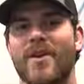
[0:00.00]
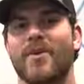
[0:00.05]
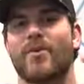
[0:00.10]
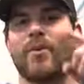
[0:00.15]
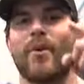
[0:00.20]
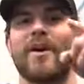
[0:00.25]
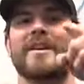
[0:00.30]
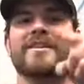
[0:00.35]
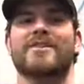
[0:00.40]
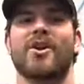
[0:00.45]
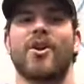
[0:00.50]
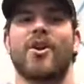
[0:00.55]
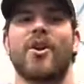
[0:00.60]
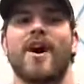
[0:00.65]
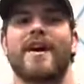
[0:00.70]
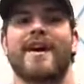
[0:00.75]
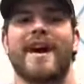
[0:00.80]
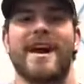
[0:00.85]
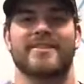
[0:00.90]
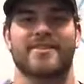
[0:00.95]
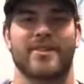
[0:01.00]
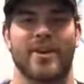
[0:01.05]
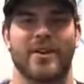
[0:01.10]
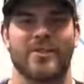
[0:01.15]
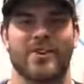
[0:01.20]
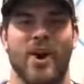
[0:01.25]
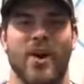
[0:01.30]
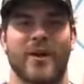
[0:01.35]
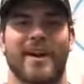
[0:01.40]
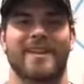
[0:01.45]
What is going on, guys?
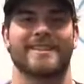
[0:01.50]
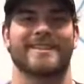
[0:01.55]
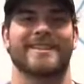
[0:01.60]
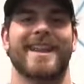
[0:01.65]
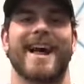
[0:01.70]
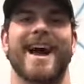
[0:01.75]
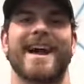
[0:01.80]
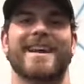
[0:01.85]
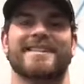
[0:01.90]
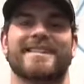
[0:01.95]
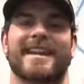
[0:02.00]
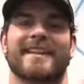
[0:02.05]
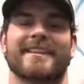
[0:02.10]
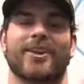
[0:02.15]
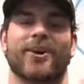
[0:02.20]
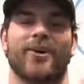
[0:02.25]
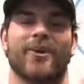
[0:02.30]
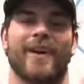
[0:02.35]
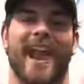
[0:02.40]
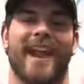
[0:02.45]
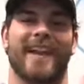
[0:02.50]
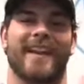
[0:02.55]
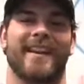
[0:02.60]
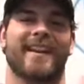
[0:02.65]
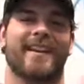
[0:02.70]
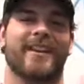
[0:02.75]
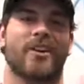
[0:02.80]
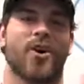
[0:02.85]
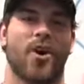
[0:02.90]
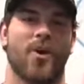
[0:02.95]
Coach O here at the Lion's Den, located
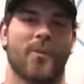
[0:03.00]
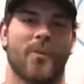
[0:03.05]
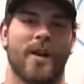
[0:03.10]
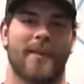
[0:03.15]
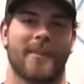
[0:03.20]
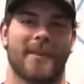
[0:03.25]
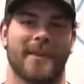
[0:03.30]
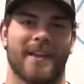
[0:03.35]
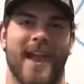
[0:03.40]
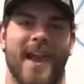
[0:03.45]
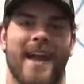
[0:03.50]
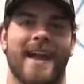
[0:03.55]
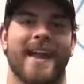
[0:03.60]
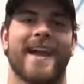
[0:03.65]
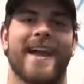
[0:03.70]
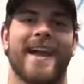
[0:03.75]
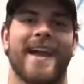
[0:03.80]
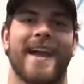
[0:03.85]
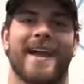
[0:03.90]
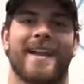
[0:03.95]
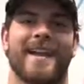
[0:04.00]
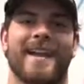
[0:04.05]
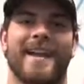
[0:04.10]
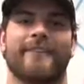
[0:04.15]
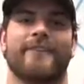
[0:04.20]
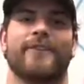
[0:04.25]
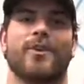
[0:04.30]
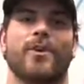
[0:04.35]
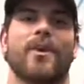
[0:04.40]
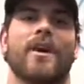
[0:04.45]
in Colmar, PA. And
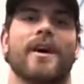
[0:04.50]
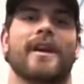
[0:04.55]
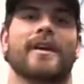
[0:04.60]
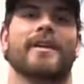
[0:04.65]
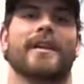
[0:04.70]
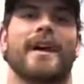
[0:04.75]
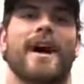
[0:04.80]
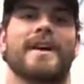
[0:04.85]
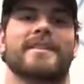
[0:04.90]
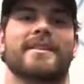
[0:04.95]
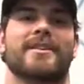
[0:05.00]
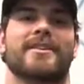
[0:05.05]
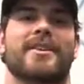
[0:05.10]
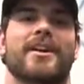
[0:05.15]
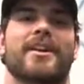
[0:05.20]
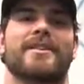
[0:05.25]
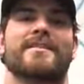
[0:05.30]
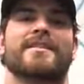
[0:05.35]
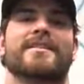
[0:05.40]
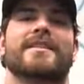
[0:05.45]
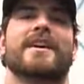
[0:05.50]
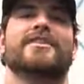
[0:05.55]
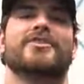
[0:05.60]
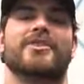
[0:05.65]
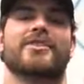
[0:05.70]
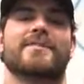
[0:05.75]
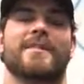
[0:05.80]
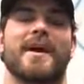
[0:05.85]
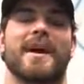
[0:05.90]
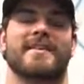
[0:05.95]
if you are a closet nerd such
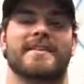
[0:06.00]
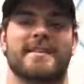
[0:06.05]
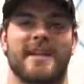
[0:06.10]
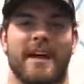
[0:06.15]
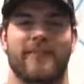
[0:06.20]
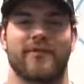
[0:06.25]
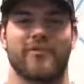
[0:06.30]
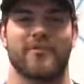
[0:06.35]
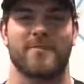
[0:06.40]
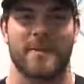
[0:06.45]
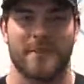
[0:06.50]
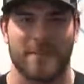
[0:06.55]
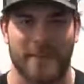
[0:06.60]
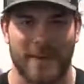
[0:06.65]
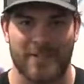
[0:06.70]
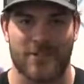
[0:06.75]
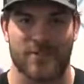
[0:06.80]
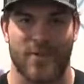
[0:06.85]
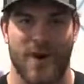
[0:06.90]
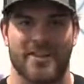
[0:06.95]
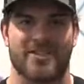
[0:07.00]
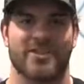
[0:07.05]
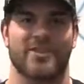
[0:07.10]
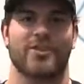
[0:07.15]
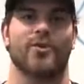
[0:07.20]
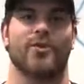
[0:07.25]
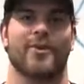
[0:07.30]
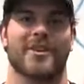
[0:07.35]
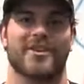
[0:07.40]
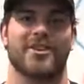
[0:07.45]
as myself, you've been binge watching
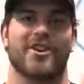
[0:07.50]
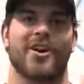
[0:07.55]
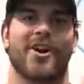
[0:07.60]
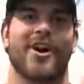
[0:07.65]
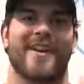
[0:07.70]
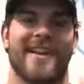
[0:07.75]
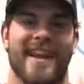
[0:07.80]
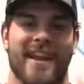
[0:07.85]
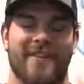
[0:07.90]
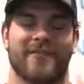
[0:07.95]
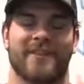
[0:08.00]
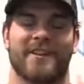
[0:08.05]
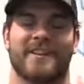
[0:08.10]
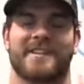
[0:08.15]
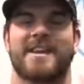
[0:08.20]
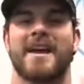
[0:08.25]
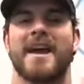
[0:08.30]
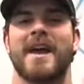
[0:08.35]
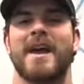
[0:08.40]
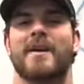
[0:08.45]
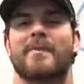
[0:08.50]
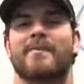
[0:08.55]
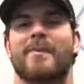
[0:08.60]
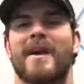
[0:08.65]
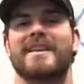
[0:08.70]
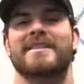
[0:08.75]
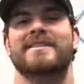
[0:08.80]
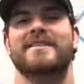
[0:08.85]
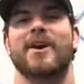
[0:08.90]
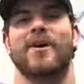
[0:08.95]
The Witcher on Netflix
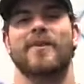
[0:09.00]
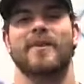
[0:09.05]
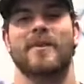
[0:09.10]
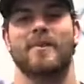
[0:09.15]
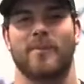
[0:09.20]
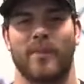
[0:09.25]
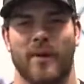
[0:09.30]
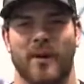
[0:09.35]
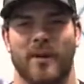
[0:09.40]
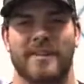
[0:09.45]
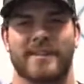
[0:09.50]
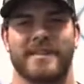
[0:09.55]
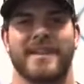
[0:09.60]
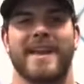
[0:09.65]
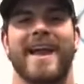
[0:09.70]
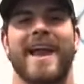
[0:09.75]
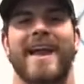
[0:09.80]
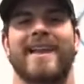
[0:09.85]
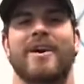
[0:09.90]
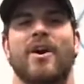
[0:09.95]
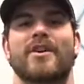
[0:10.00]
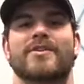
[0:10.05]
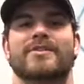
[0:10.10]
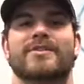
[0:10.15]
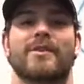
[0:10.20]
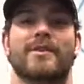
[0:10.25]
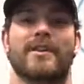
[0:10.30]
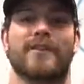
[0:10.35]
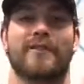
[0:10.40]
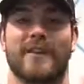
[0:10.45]
based on the books and
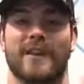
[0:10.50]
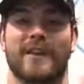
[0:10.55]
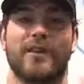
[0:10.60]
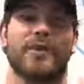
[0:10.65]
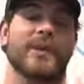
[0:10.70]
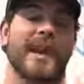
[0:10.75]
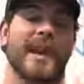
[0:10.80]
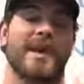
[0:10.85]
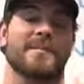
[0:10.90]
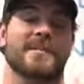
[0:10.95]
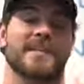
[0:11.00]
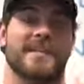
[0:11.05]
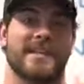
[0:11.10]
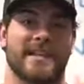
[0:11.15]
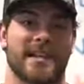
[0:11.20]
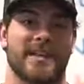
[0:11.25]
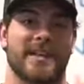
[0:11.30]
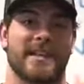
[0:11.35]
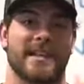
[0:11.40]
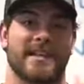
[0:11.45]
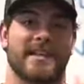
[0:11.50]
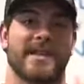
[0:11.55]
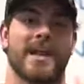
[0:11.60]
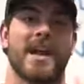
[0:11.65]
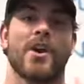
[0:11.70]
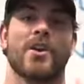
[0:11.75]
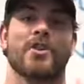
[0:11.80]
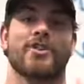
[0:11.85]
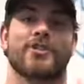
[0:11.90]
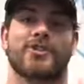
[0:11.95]
also the video game series
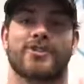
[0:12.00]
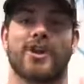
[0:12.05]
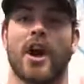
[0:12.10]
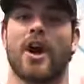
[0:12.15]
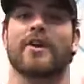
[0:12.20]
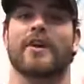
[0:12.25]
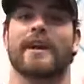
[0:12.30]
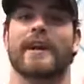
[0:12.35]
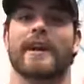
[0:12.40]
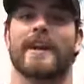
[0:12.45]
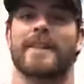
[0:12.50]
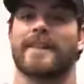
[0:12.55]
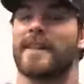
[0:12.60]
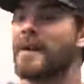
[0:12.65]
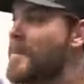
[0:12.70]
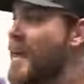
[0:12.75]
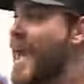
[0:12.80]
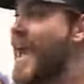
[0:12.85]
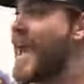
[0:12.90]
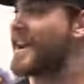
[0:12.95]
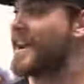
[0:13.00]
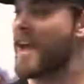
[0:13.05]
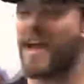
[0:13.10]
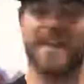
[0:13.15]
starring the man,